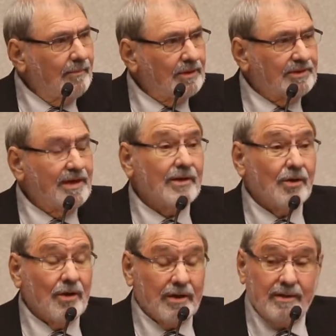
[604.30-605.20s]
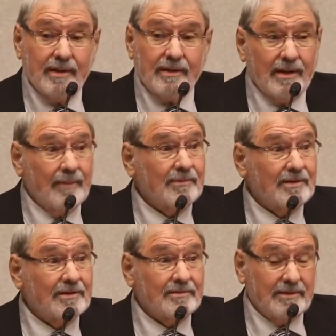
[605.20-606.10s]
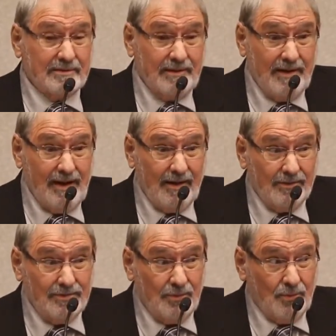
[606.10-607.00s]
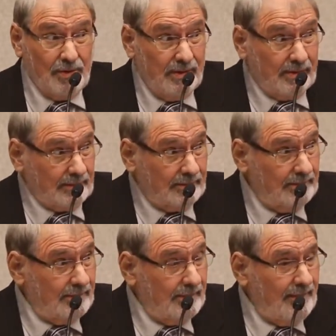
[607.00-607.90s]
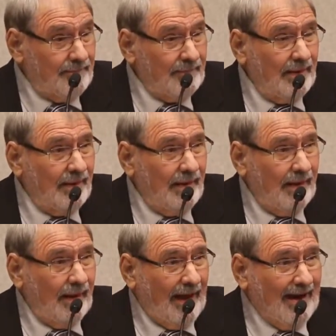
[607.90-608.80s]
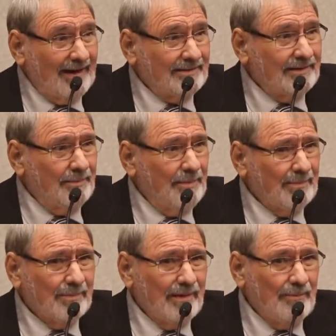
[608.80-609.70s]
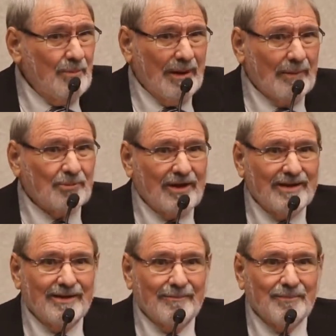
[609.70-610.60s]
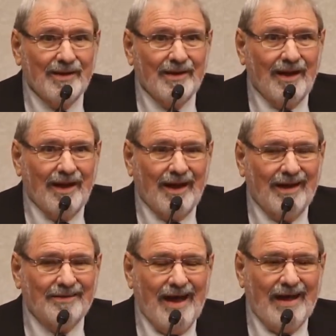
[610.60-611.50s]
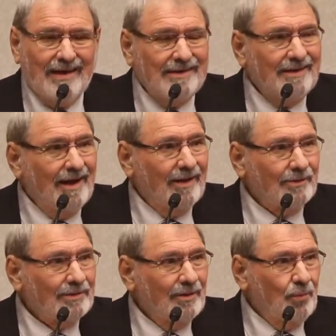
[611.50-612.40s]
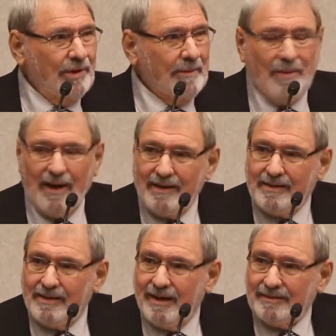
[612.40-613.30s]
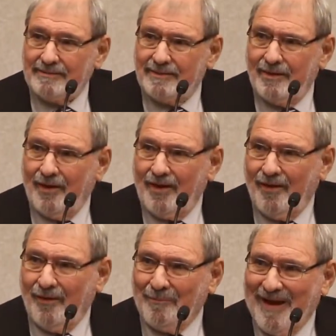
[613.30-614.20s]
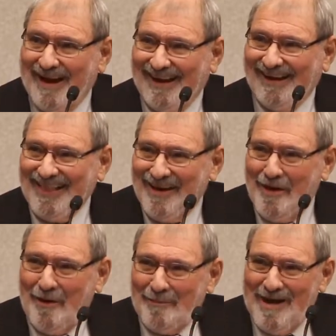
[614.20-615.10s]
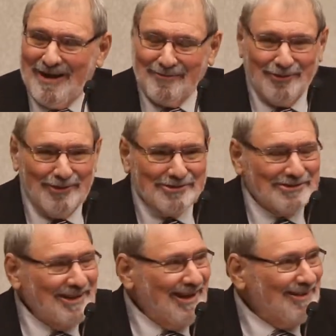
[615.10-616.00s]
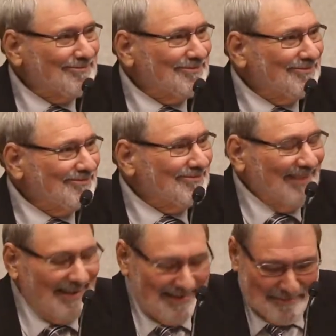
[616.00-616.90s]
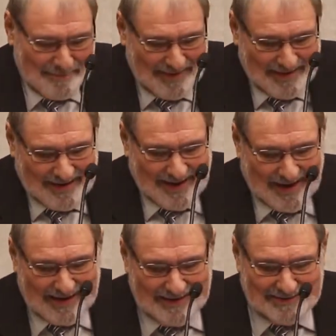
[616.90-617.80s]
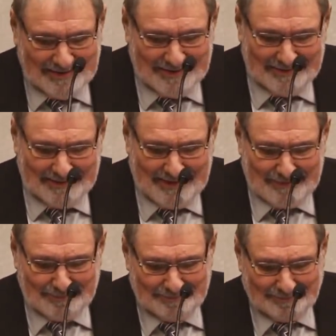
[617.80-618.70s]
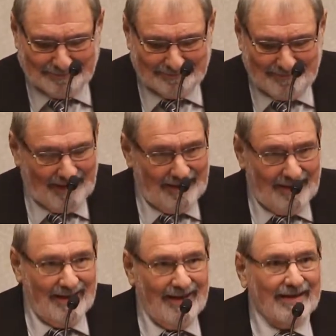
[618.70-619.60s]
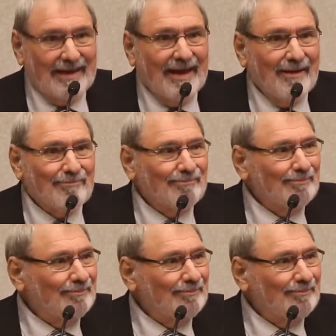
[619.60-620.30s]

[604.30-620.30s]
but then they're going to kick it up to $60 a week. And I said, Pop, you mean I'm taking a $90 a week pay cut on my first job? And he says, yeah.